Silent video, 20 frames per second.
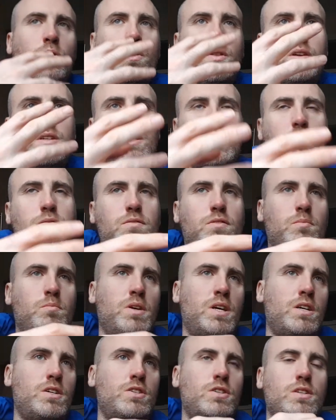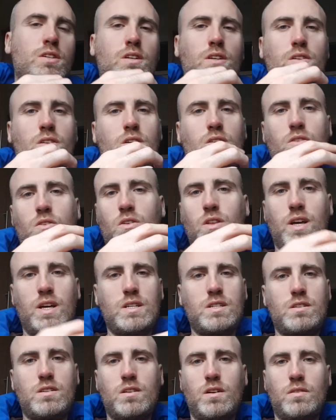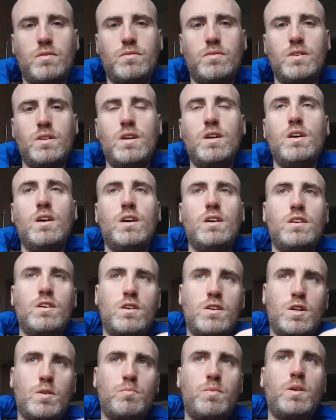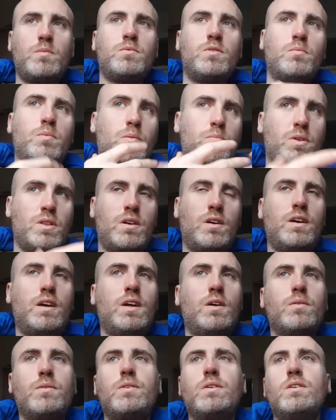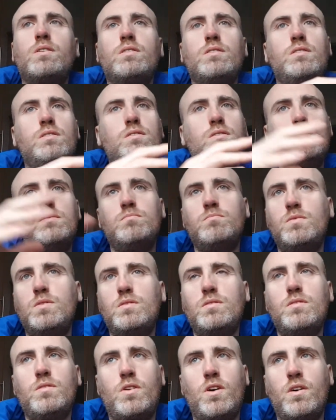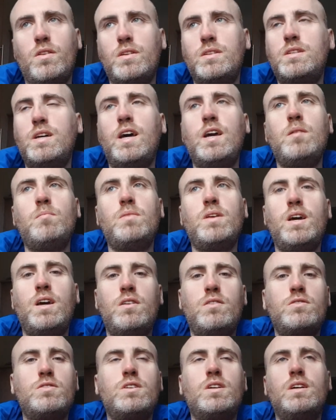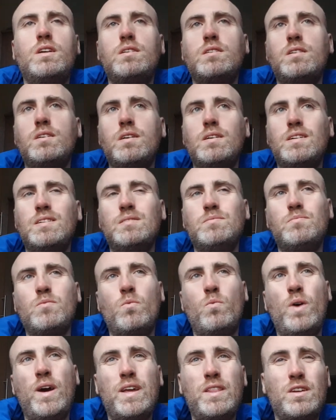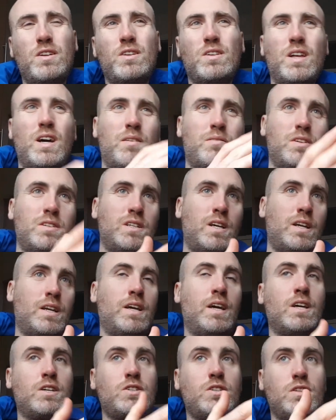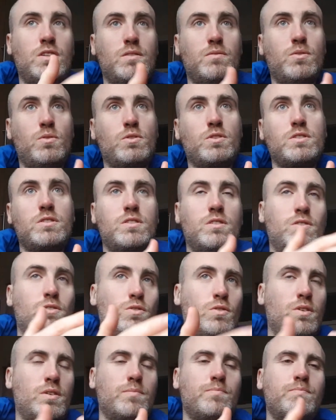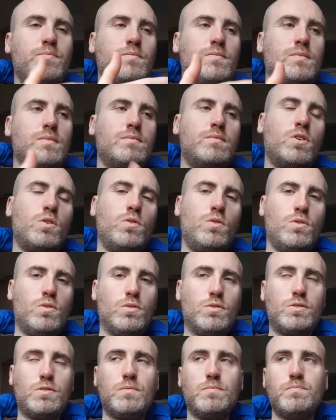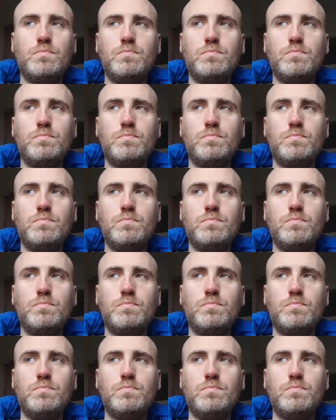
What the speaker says: all this information and all that stuff. Younger people that are healthier, you've got the time, the energy. Whether you'll have the direction, the focus to do it, who knows?